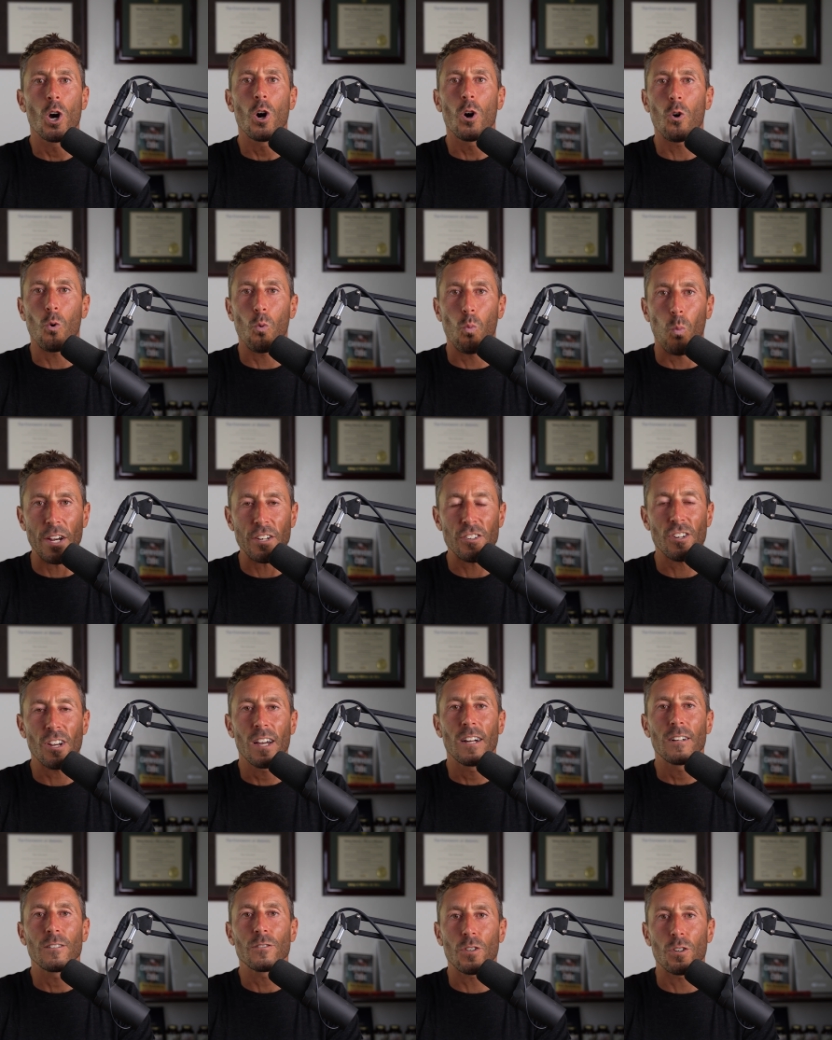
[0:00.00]
who wish
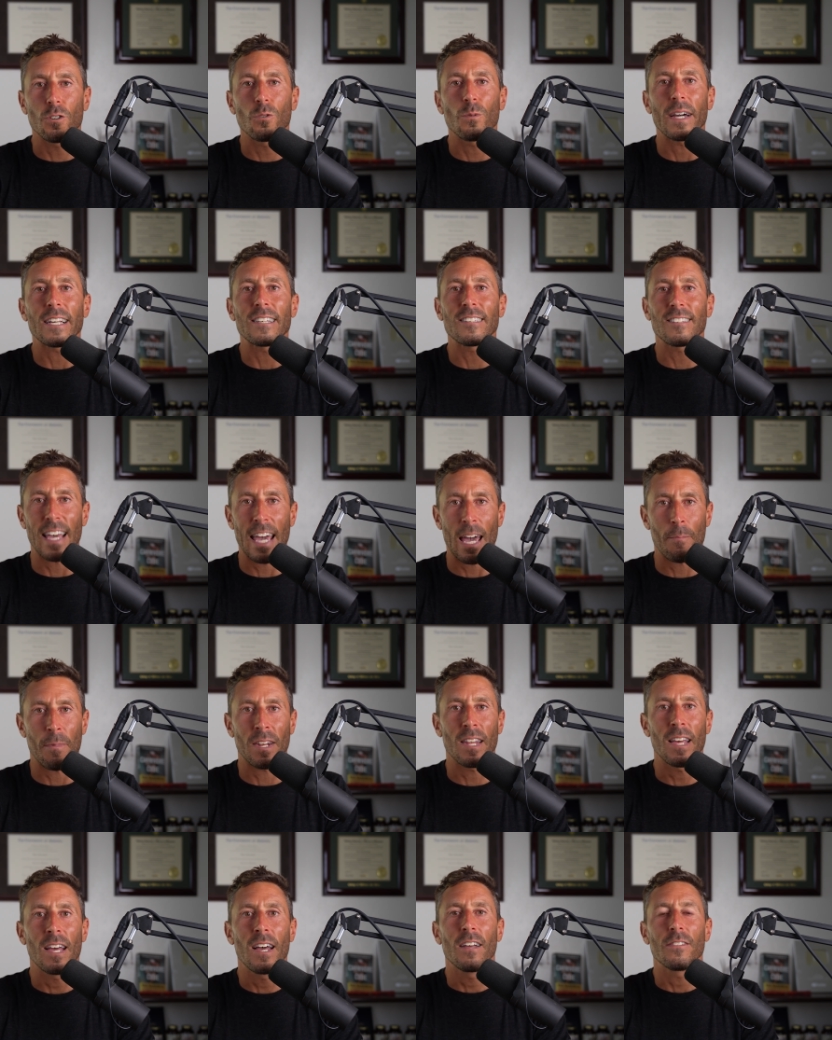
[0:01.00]
to
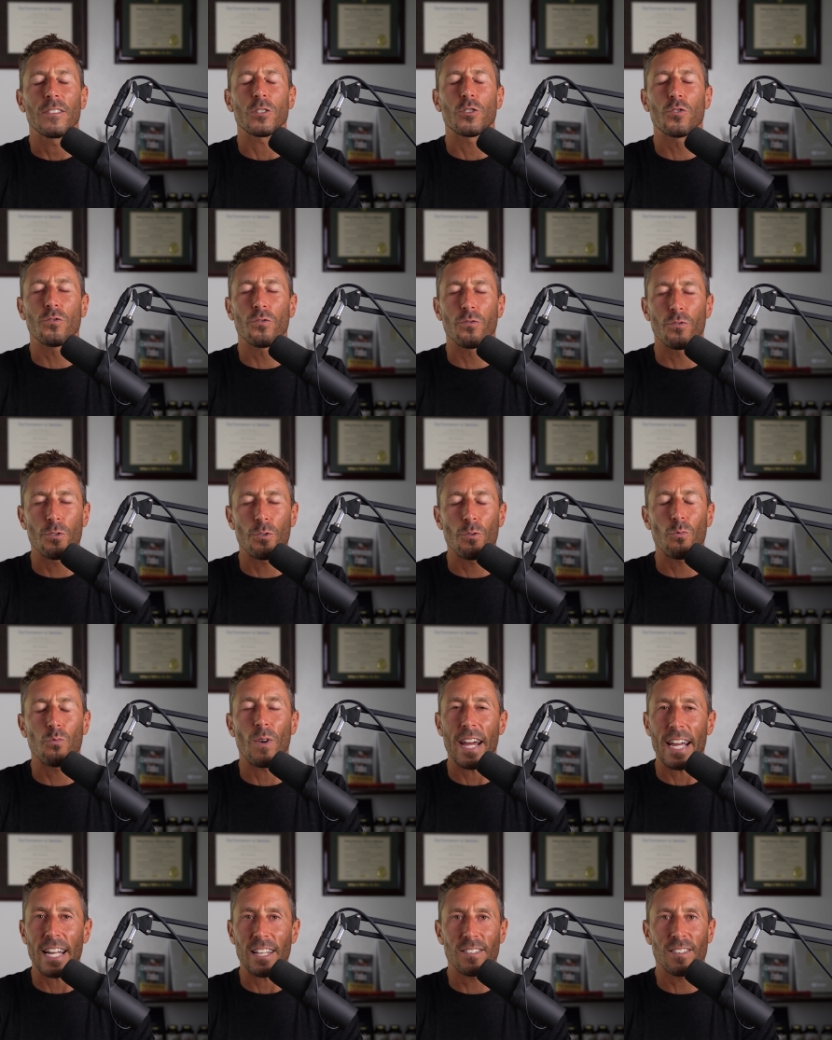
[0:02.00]
examine the true
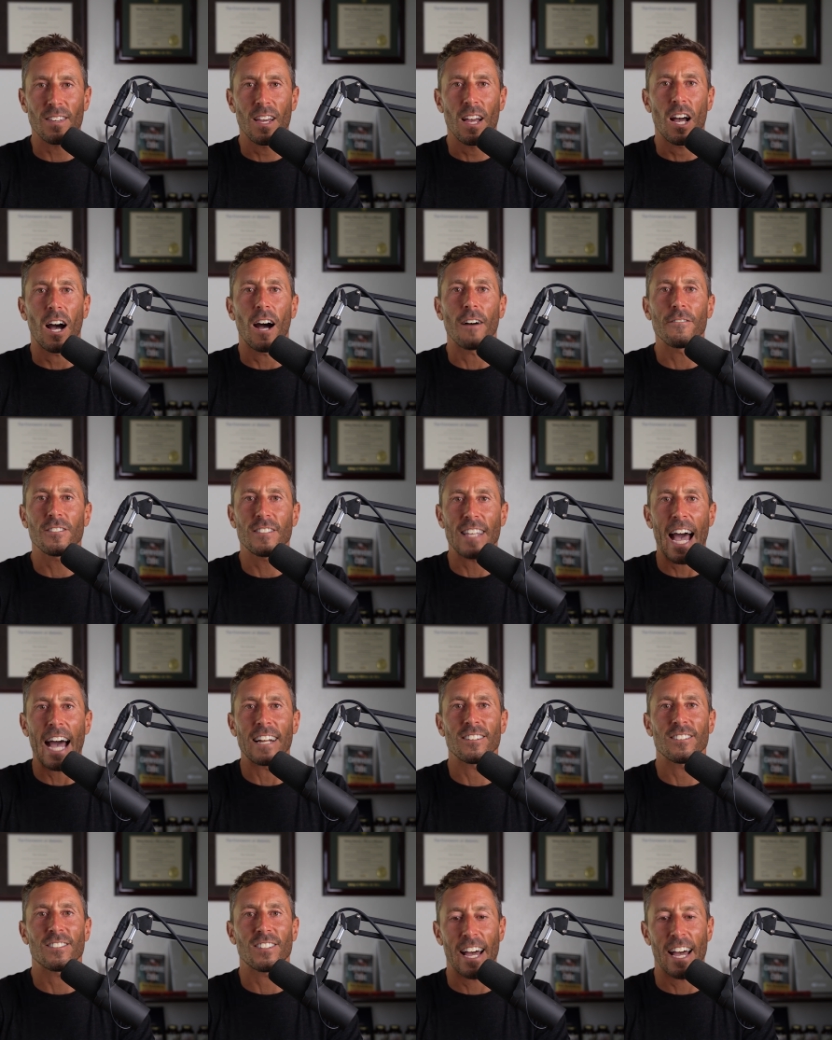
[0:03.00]
rates of statin